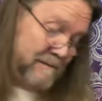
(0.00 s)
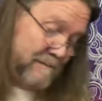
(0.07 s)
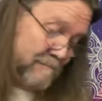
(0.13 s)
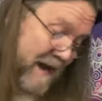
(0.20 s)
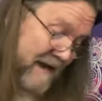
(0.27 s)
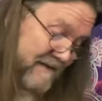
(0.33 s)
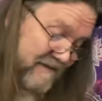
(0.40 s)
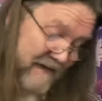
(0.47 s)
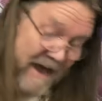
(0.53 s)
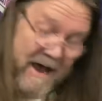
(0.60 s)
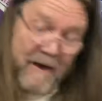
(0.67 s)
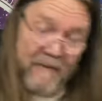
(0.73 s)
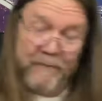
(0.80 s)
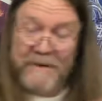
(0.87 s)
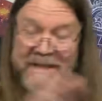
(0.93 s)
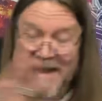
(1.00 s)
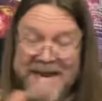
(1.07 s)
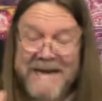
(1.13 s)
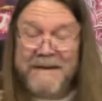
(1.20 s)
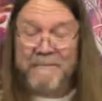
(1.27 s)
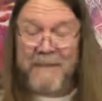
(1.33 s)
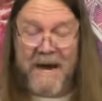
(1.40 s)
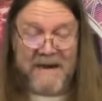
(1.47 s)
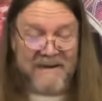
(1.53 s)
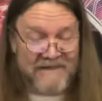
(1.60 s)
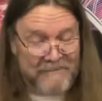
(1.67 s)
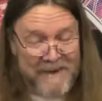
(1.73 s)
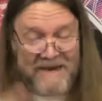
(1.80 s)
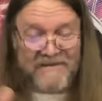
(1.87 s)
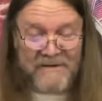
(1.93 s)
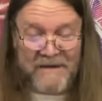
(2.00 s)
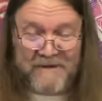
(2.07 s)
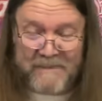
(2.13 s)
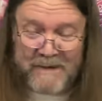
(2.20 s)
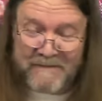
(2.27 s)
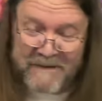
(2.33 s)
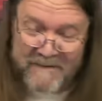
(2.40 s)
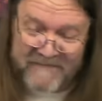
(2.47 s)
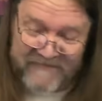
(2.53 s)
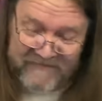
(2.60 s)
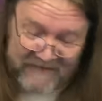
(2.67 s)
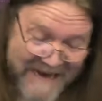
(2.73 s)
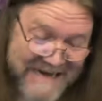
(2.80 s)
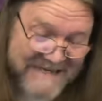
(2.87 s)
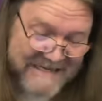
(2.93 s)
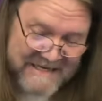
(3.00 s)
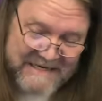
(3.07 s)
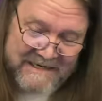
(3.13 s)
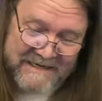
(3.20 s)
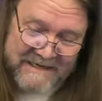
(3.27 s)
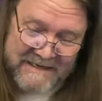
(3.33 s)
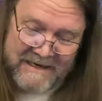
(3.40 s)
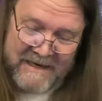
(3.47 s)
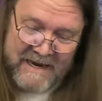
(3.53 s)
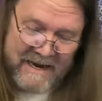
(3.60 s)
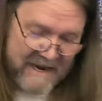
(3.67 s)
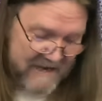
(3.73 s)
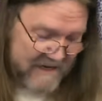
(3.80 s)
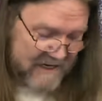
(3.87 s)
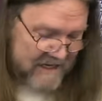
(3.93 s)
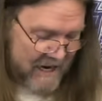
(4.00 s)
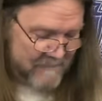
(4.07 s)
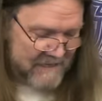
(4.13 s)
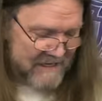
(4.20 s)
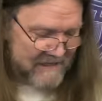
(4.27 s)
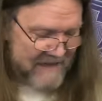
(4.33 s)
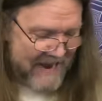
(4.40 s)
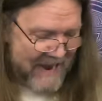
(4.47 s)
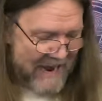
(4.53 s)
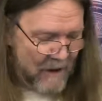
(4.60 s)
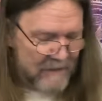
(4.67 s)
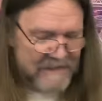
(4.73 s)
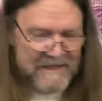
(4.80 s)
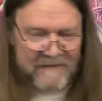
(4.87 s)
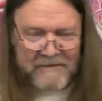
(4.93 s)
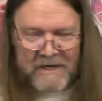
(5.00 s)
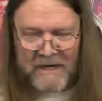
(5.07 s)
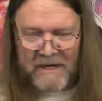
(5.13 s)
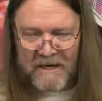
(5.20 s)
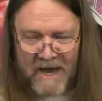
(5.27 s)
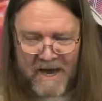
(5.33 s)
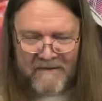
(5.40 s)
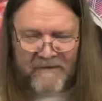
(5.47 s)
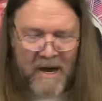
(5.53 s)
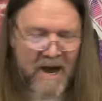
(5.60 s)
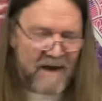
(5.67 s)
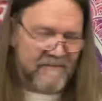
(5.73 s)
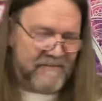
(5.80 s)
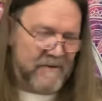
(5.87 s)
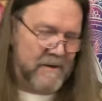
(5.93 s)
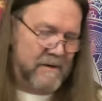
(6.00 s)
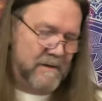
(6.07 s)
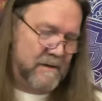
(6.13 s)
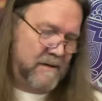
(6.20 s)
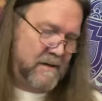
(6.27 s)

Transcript: myself with anybody, especially if they've been flaky and they come in now and give you a love offer